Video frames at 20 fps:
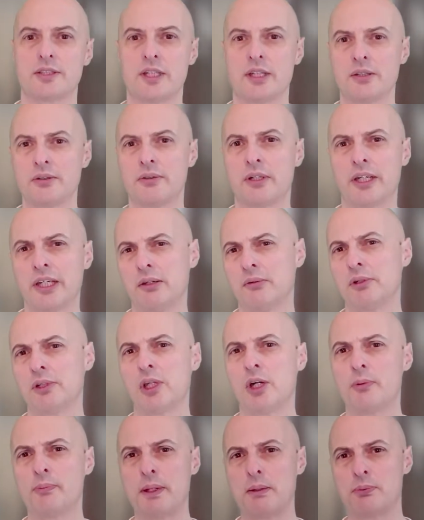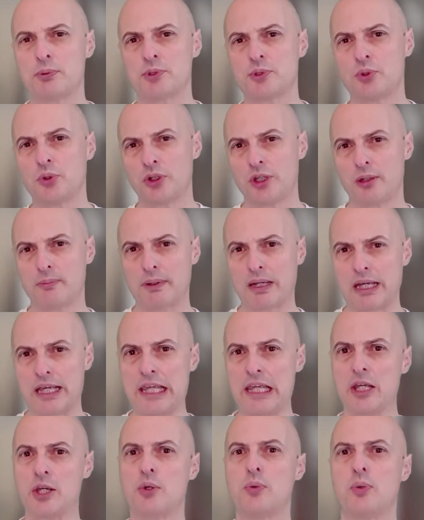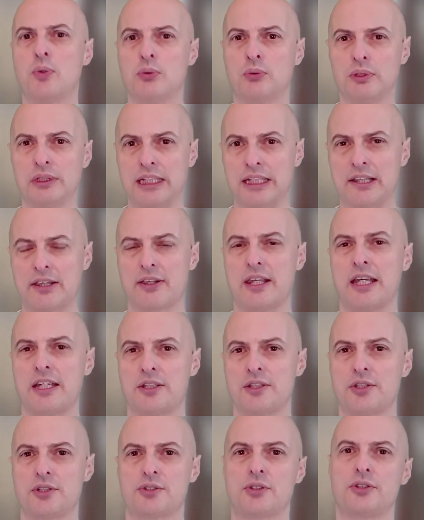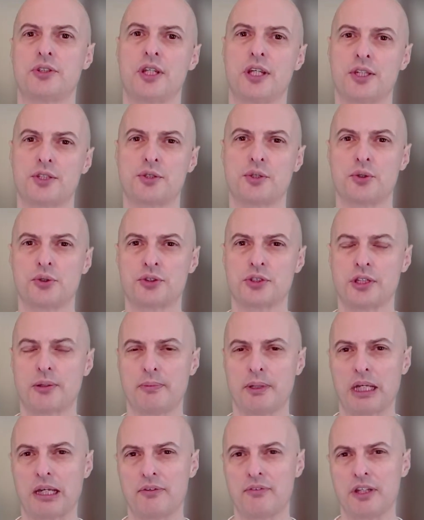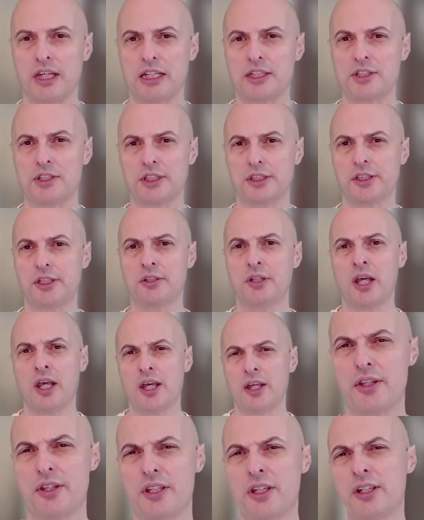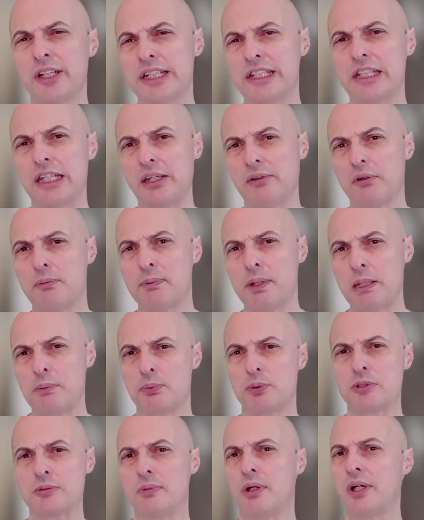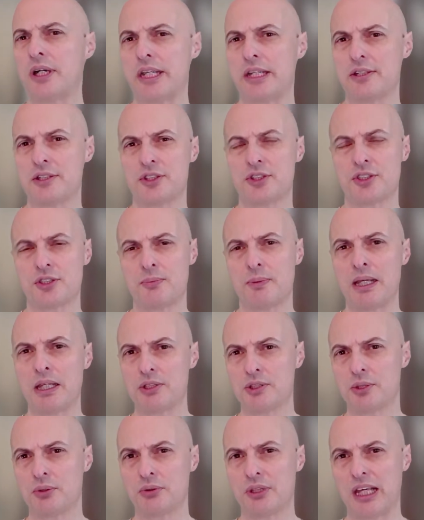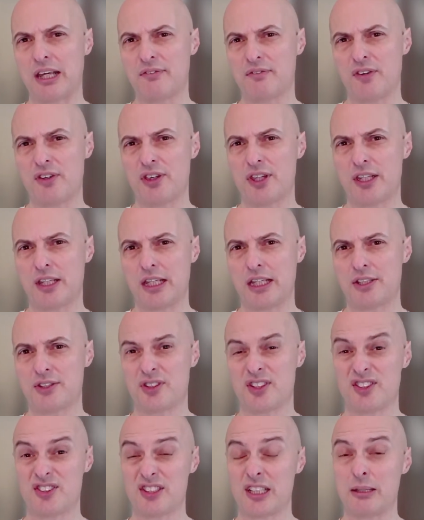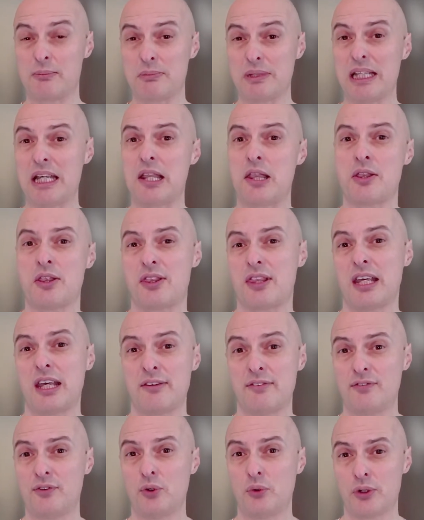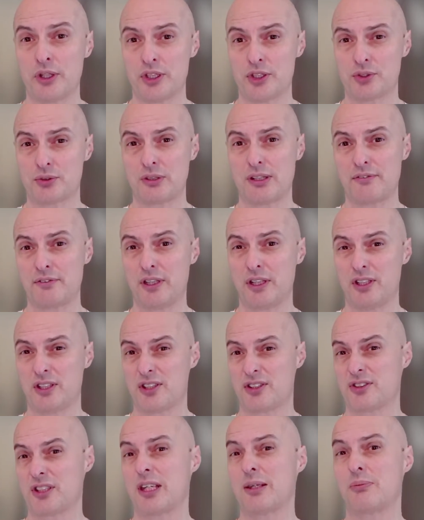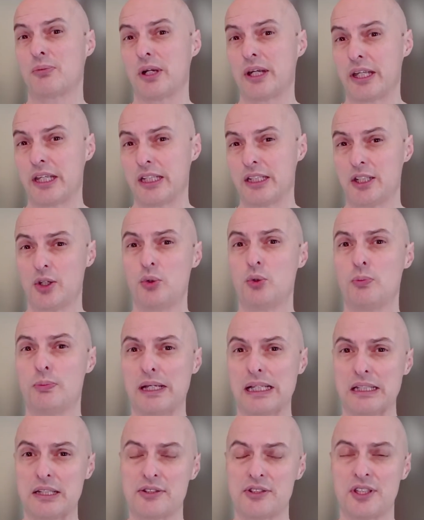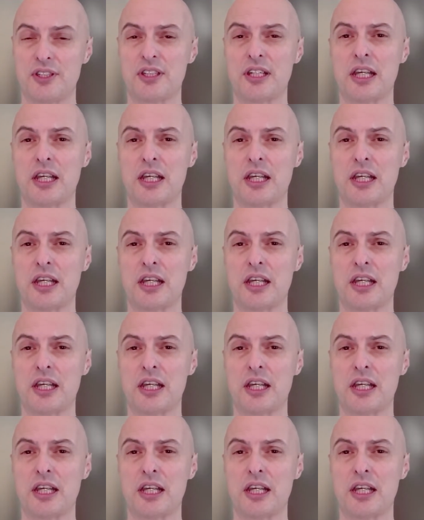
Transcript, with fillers: So I hear a lot of people talking about equal length headers on the exhaust coming out of the engine and the idea idea in people's minds is to make sure that everything is the same length, therefore it's traveling at the same rate and it all balances